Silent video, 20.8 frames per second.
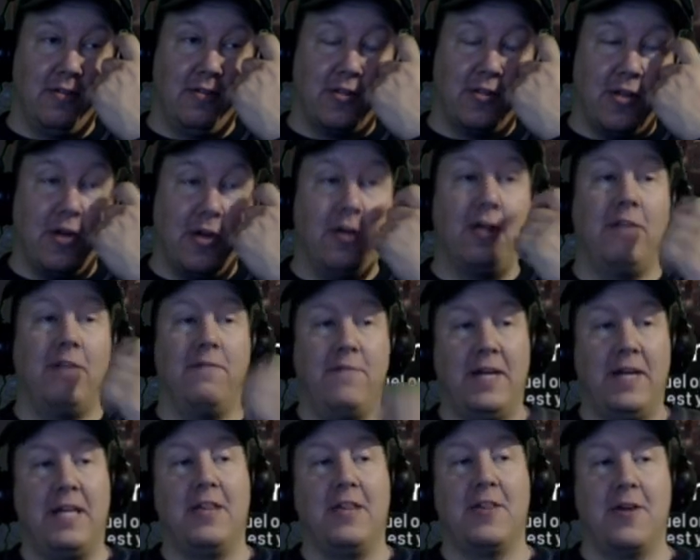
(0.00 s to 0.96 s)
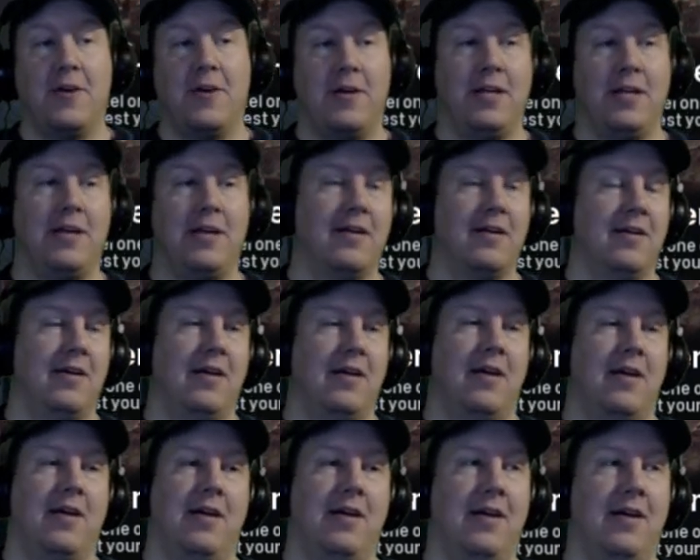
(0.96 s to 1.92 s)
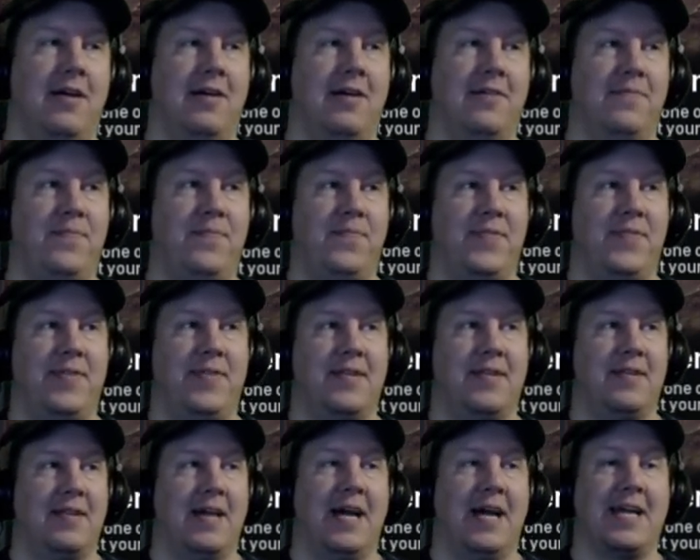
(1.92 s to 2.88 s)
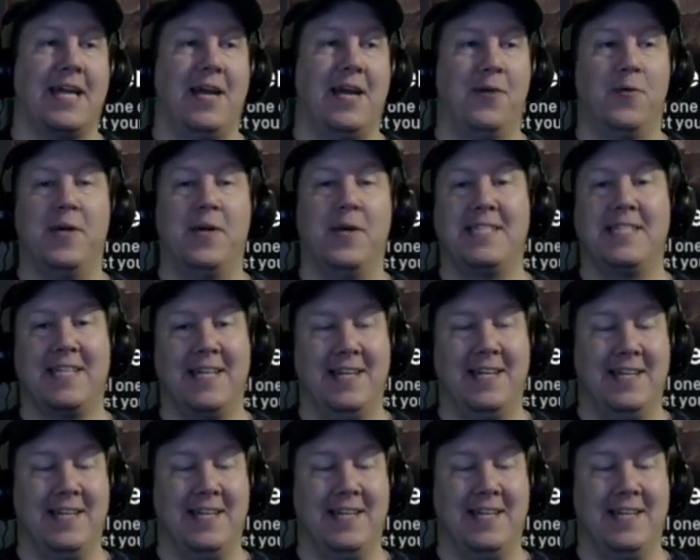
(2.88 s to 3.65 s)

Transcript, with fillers: 30v30. Uh, uh, I can't wait to get